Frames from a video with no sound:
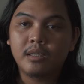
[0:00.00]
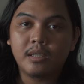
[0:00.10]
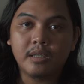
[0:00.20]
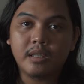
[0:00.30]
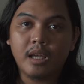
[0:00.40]

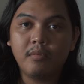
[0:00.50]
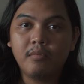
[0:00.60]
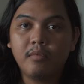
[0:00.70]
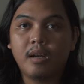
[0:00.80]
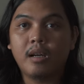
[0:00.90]

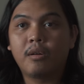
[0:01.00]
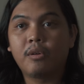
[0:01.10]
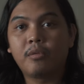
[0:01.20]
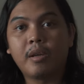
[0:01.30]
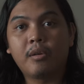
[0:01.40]
system
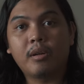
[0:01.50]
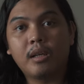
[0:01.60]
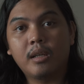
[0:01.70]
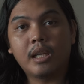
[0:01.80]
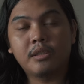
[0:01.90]
or meron
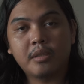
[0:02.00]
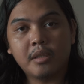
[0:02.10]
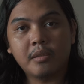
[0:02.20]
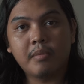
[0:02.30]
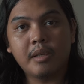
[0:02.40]
kang
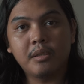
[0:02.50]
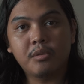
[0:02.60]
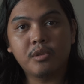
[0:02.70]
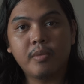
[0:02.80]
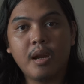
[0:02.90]
extra money
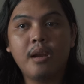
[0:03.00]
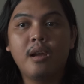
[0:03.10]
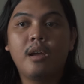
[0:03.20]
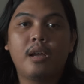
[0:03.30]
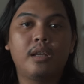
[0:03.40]
to spare.
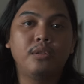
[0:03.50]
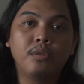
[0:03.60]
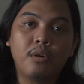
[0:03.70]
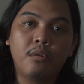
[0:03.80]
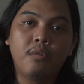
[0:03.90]
And
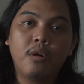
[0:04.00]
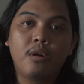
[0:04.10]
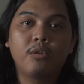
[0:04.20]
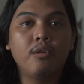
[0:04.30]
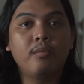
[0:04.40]
no,
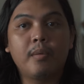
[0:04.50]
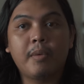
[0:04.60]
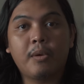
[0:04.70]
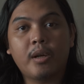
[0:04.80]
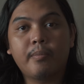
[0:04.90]
kung
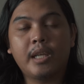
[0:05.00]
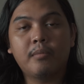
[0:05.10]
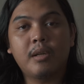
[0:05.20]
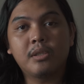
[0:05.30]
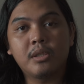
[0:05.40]
meron ka pa
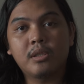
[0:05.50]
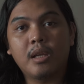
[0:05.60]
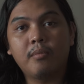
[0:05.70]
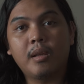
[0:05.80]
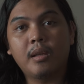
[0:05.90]
namang
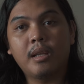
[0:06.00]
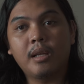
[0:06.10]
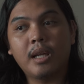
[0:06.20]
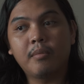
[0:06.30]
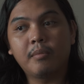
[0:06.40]
system na
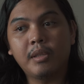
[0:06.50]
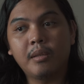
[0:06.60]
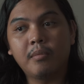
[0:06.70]
ginagamit,